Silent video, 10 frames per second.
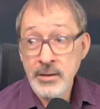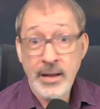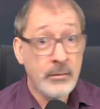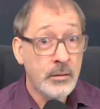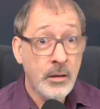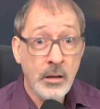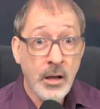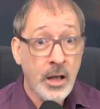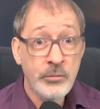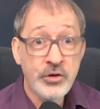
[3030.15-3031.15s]
Now,
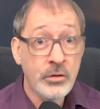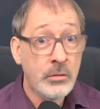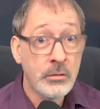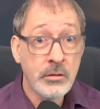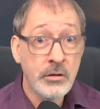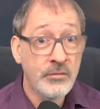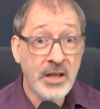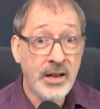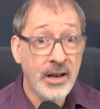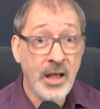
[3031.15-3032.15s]
I'm sure you've
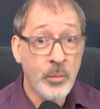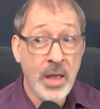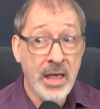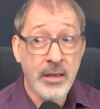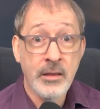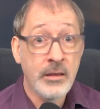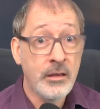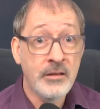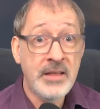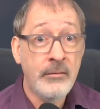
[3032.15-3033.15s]
done it like me.
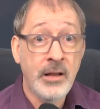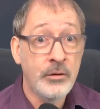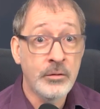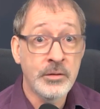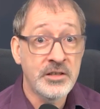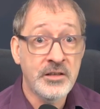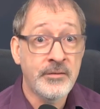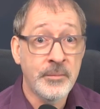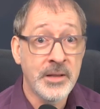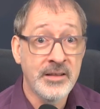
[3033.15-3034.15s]
You download all this stuff
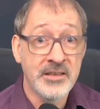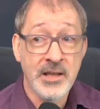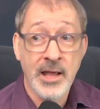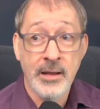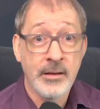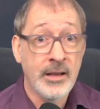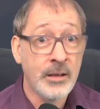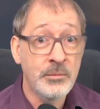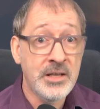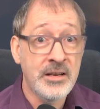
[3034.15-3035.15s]
from the internet. It
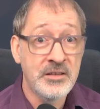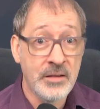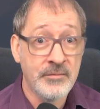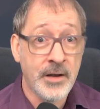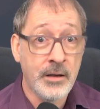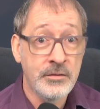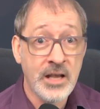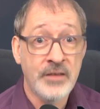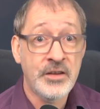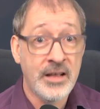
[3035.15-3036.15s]
comes down in zip files.
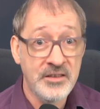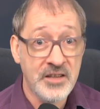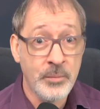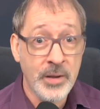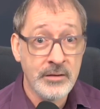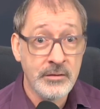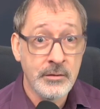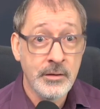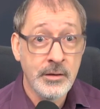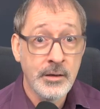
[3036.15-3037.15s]
You have to unzip it,
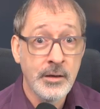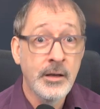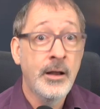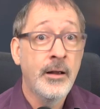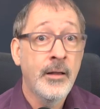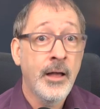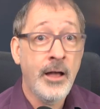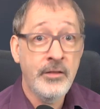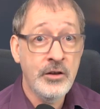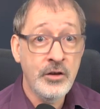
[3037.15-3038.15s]

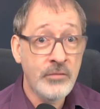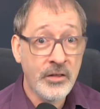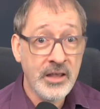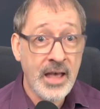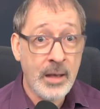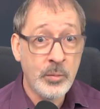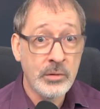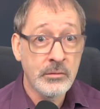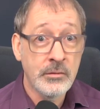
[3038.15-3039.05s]
and then you run the app.